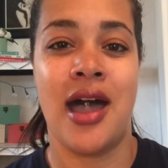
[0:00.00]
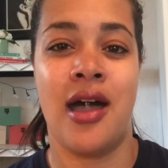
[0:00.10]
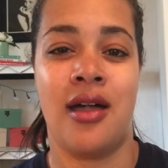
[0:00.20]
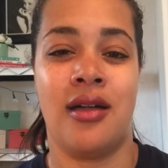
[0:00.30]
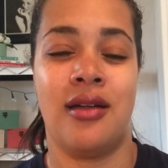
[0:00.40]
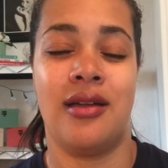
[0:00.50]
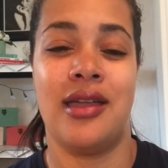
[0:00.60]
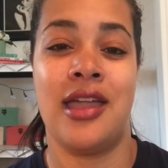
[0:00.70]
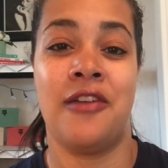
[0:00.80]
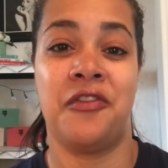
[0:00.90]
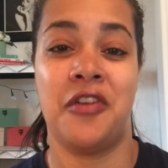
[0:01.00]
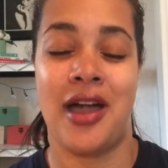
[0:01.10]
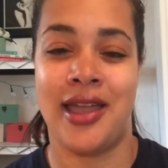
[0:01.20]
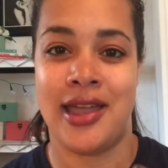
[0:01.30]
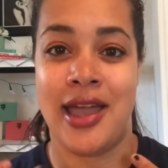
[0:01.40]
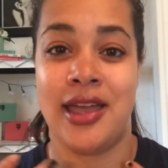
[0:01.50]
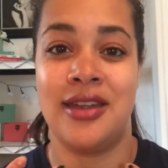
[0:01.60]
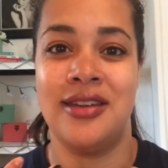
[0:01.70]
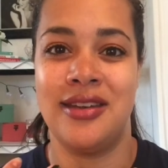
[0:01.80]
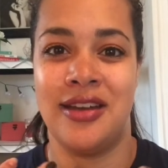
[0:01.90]
uh, if I
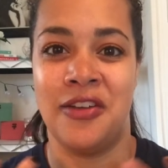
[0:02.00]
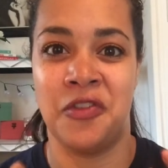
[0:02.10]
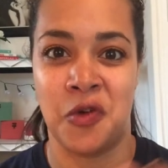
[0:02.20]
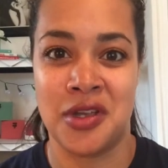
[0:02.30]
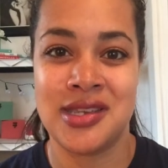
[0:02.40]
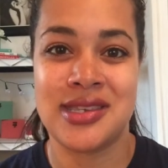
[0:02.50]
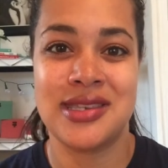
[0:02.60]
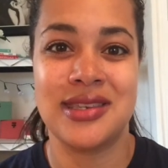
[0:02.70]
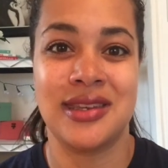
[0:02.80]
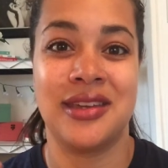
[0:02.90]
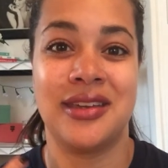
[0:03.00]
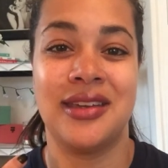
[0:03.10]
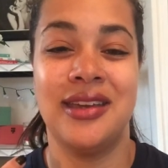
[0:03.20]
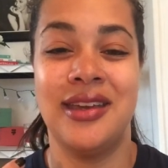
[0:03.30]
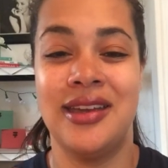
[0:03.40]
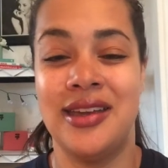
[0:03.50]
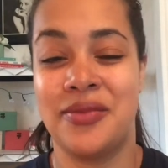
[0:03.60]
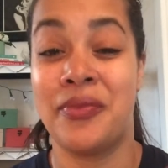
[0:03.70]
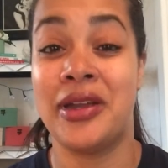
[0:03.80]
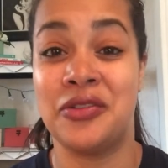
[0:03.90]
had a voice like
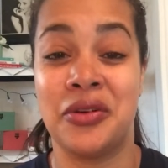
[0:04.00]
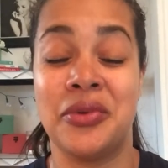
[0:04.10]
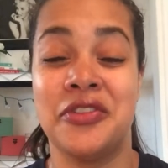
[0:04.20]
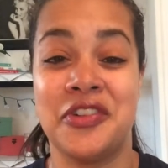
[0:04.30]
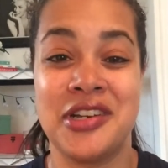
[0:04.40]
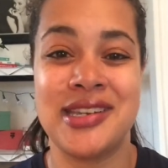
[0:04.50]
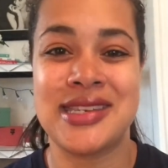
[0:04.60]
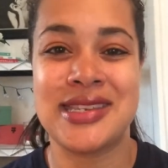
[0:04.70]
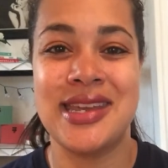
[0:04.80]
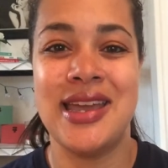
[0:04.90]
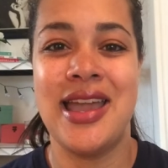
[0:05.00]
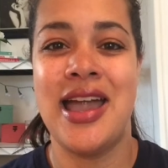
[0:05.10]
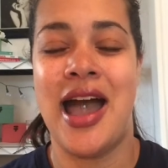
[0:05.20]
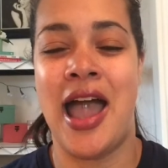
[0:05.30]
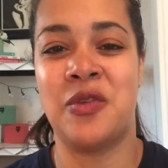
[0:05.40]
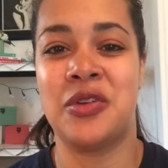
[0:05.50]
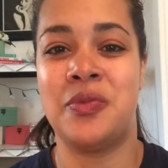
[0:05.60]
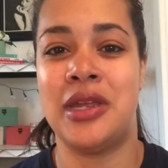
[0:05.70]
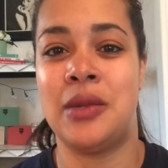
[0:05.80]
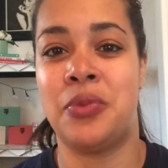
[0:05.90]
my normal voice I
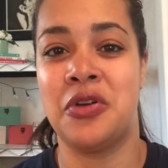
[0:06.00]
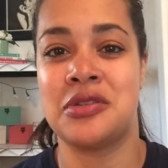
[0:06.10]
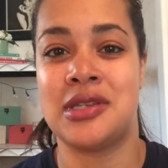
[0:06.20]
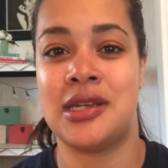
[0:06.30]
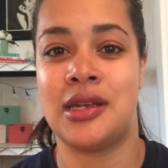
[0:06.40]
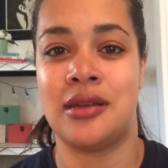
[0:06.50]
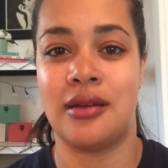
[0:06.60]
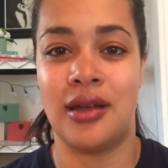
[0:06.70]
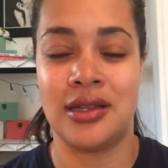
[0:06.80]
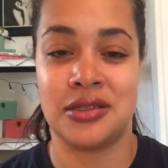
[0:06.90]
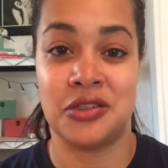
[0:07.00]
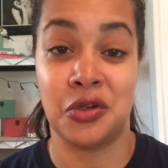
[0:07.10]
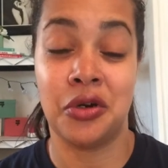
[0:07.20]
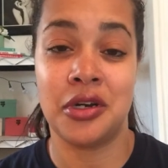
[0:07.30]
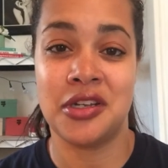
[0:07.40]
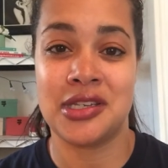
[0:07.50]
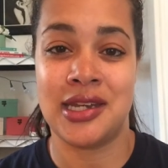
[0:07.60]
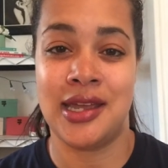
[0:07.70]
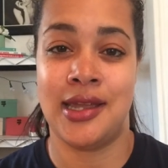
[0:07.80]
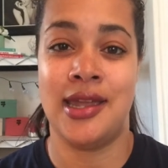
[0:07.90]
would be posting a tutorial
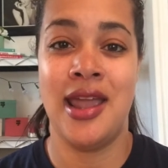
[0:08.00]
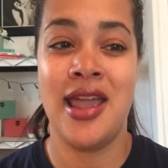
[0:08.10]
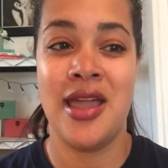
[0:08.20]
today